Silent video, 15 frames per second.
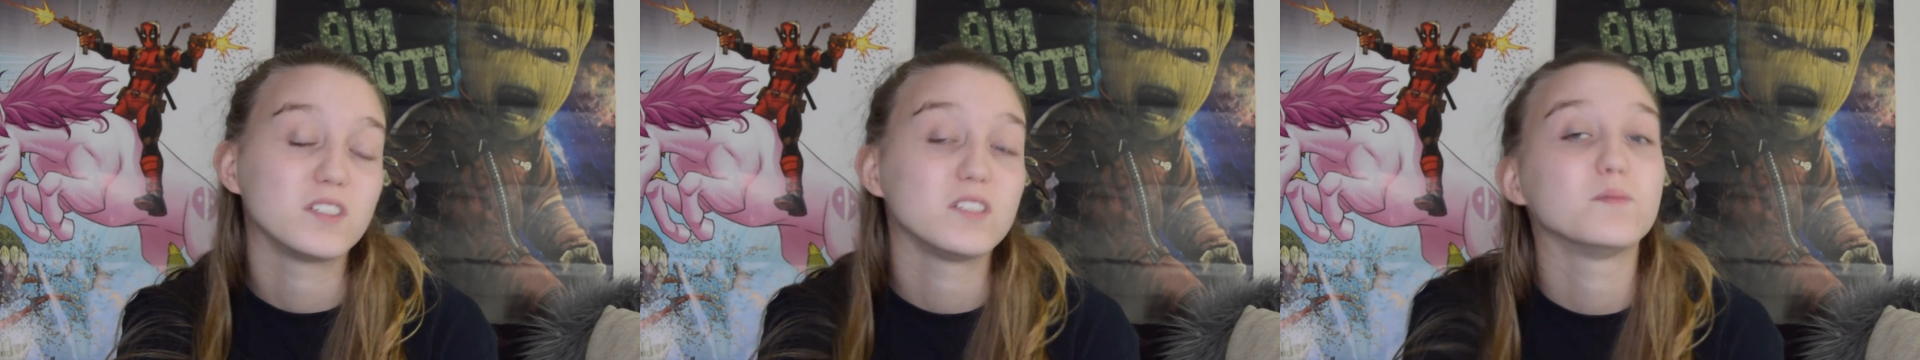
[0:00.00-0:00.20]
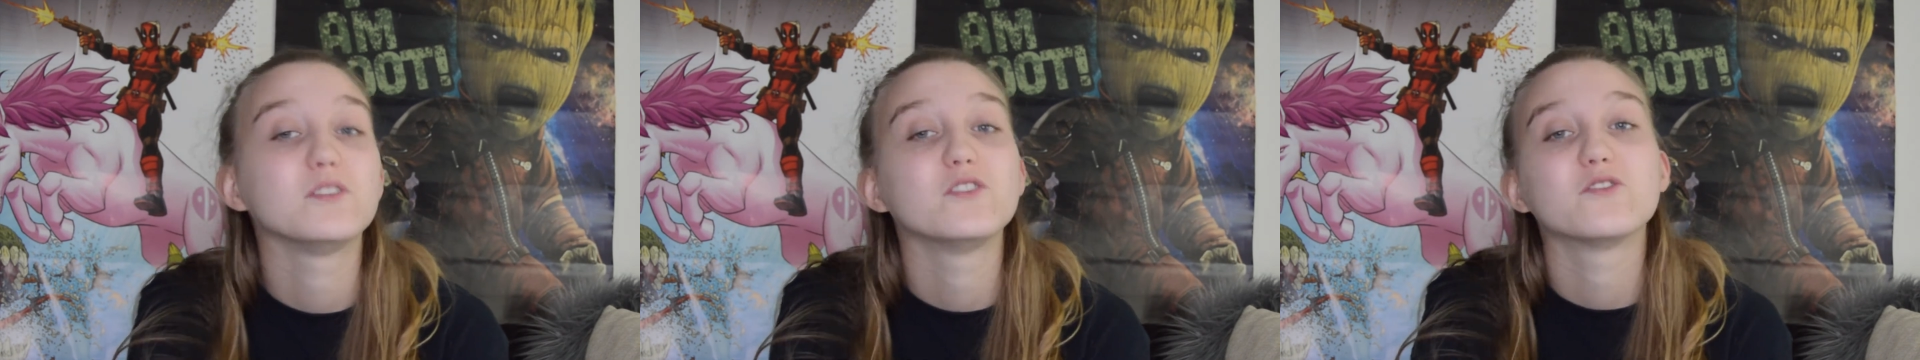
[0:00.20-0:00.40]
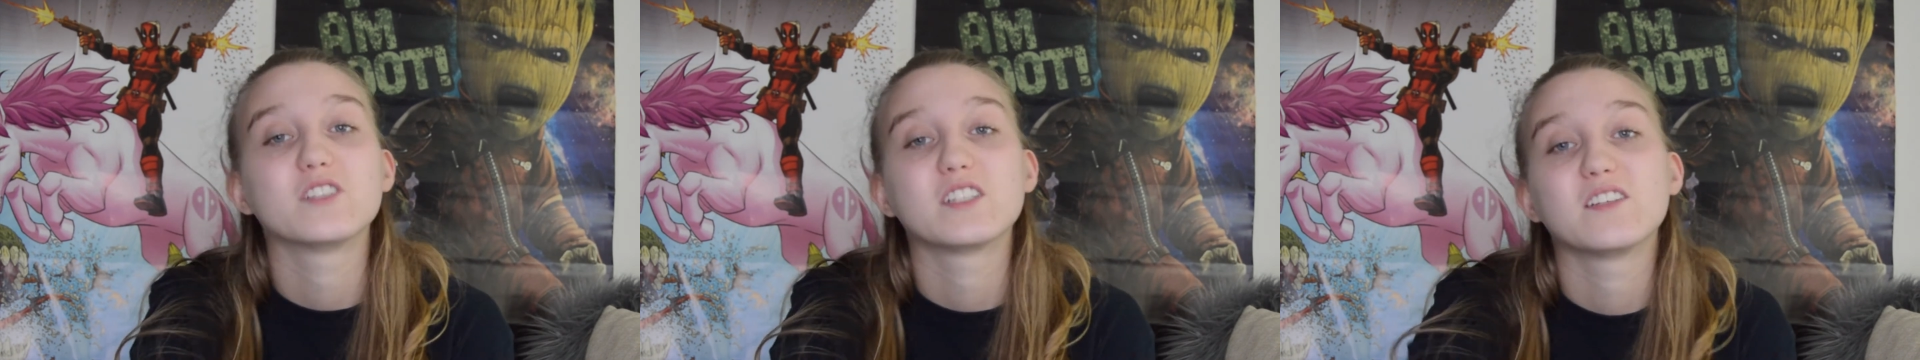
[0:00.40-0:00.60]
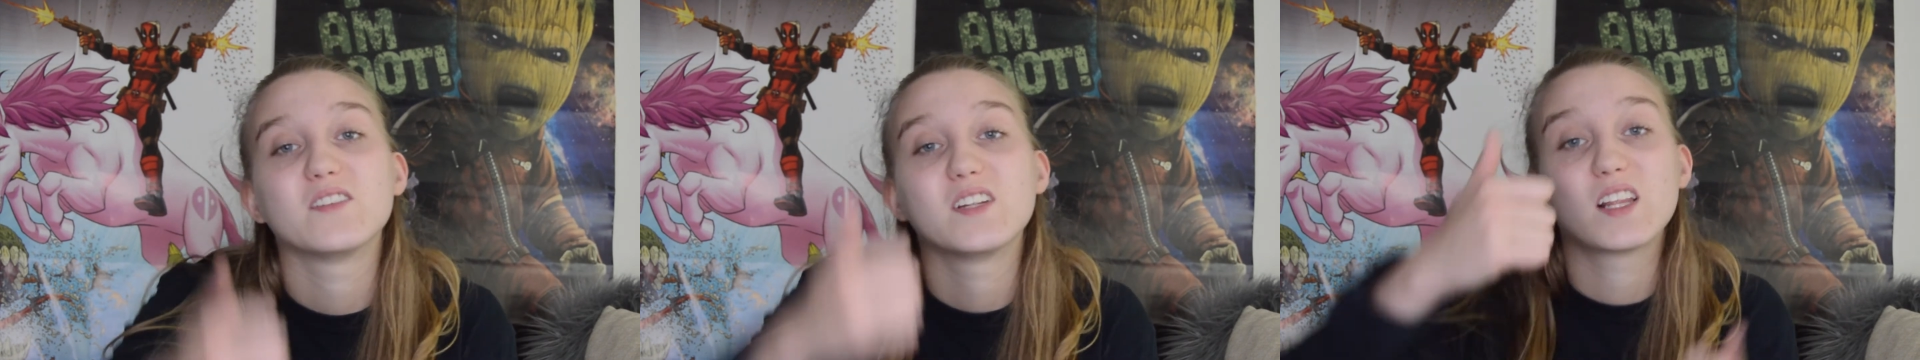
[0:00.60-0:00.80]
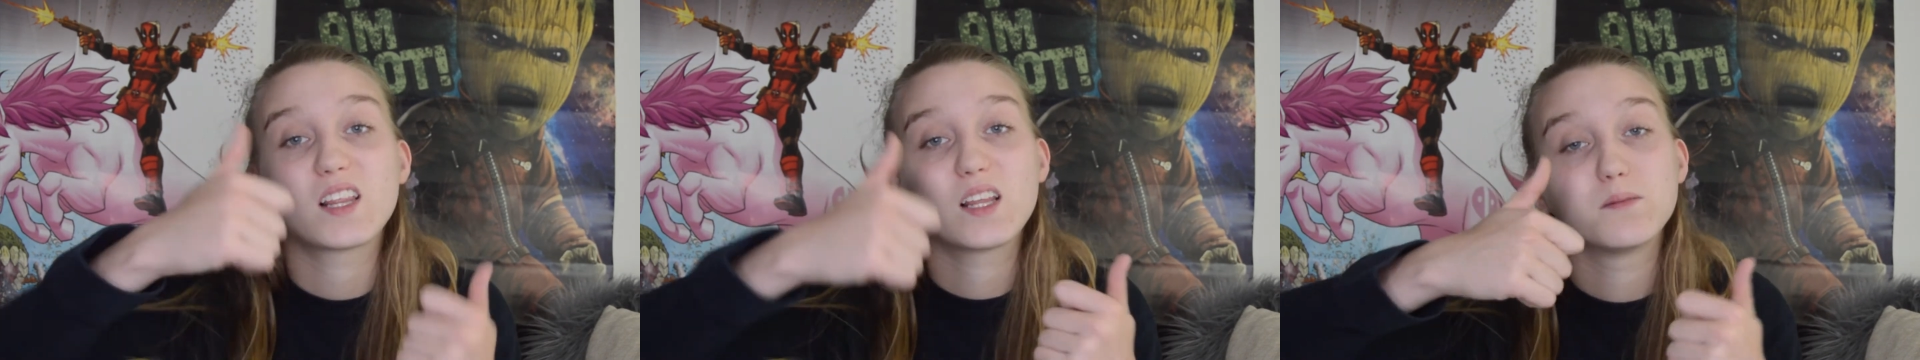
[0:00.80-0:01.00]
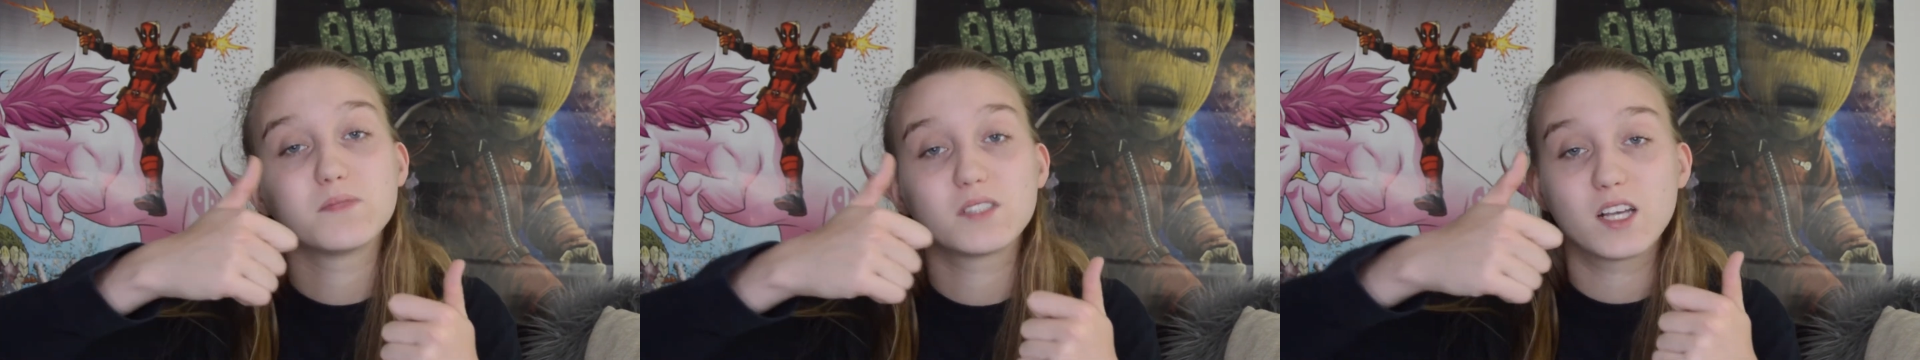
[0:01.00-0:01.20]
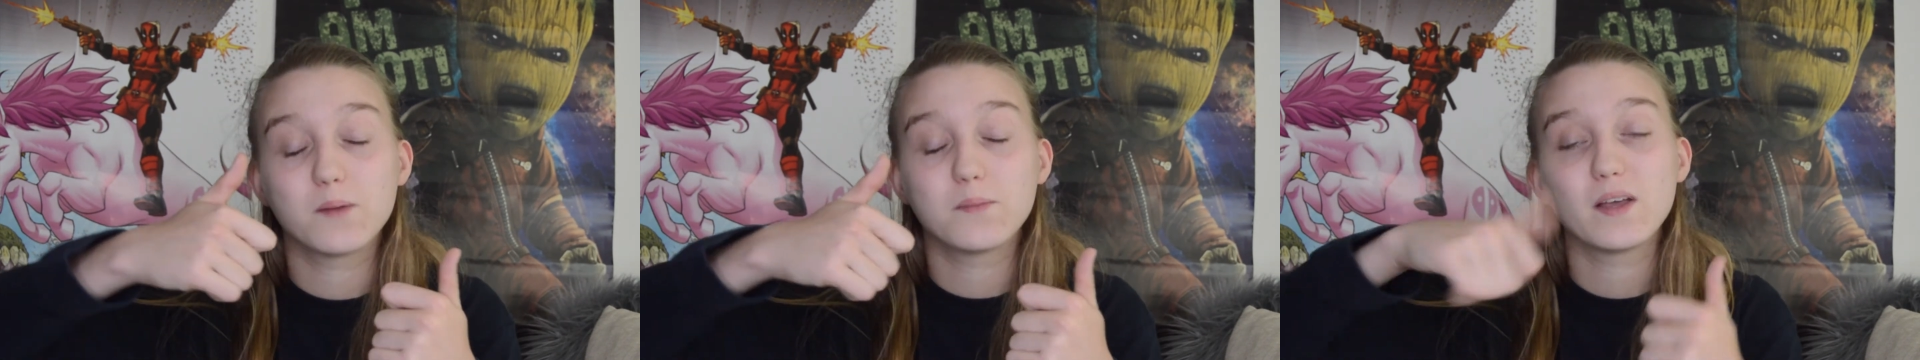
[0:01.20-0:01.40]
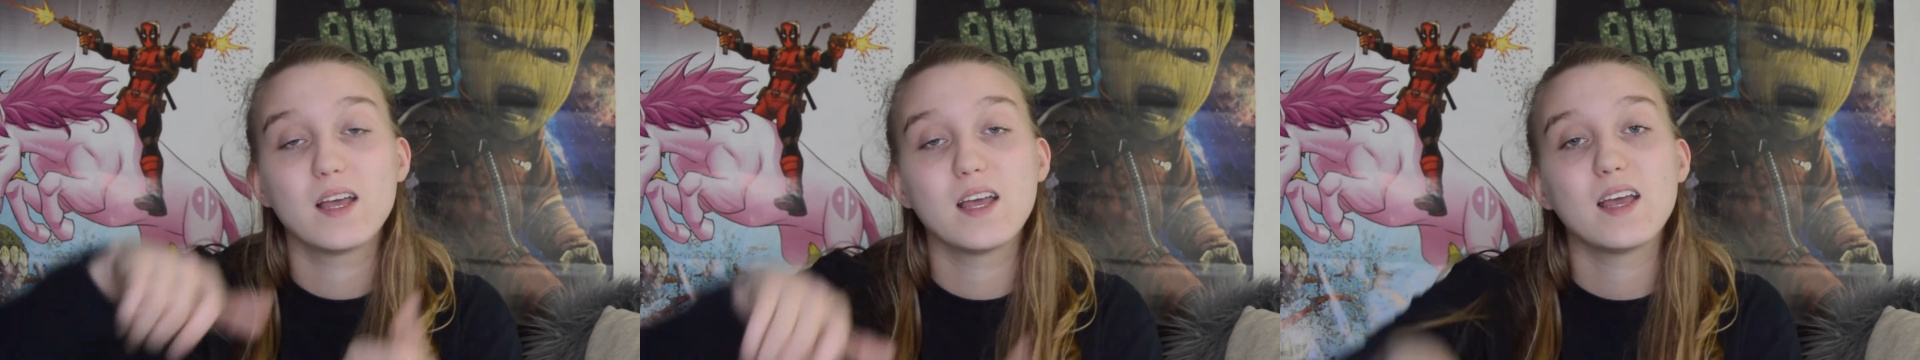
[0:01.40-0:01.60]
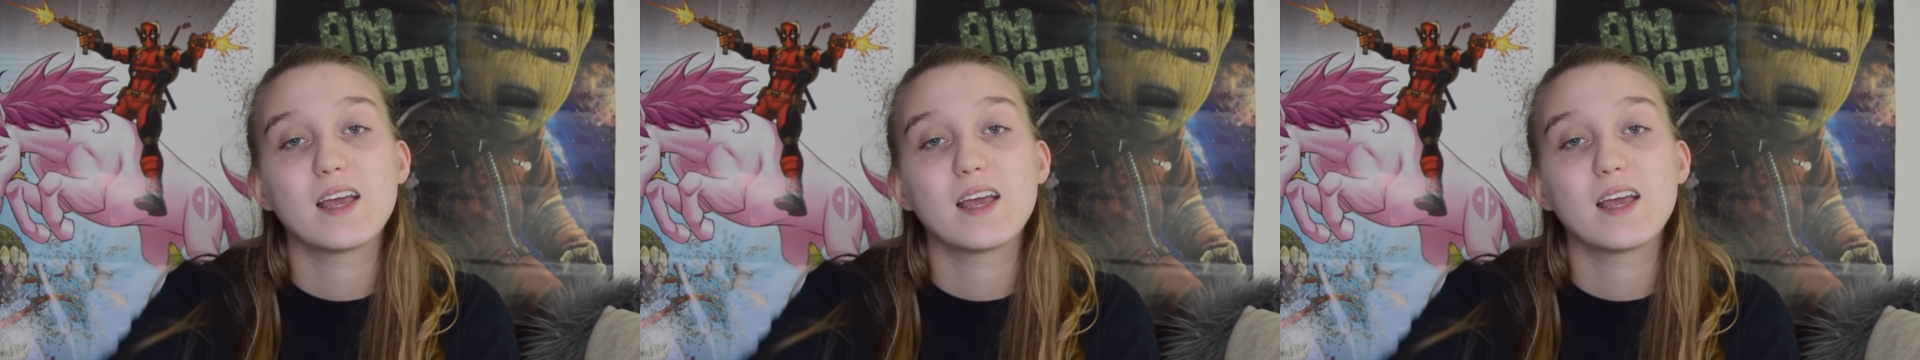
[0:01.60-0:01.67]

please be sure to give it a thumbs up